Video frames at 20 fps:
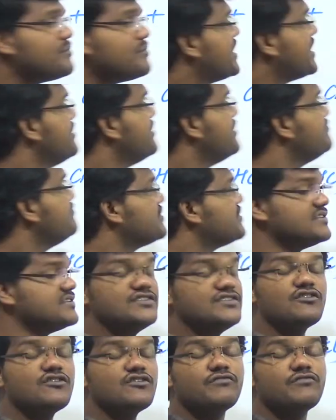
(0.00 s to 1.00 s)
in
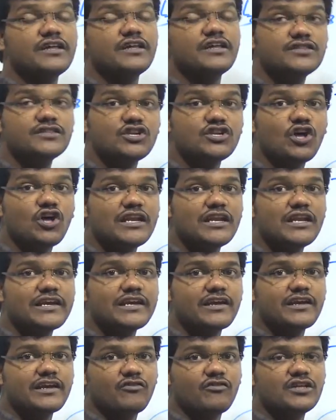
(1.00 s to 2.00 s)
presence of ethanolic
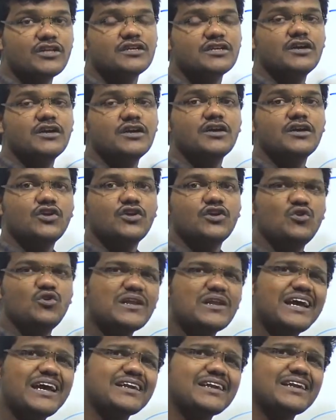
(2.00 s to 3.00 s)
KOH, you will
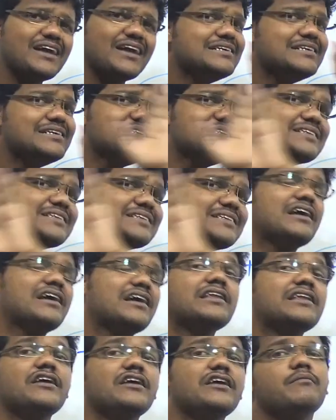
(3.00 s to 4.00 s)
get a
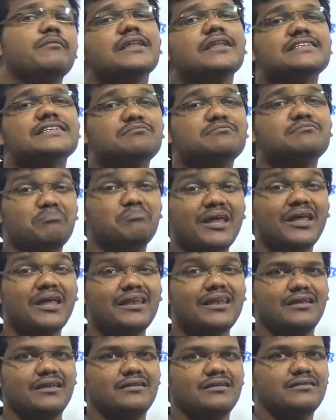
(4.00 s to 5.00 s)
disagreeable smell.
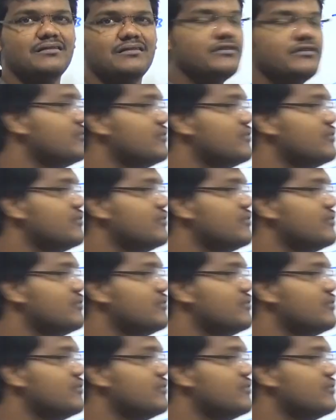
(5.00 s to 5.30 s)
You will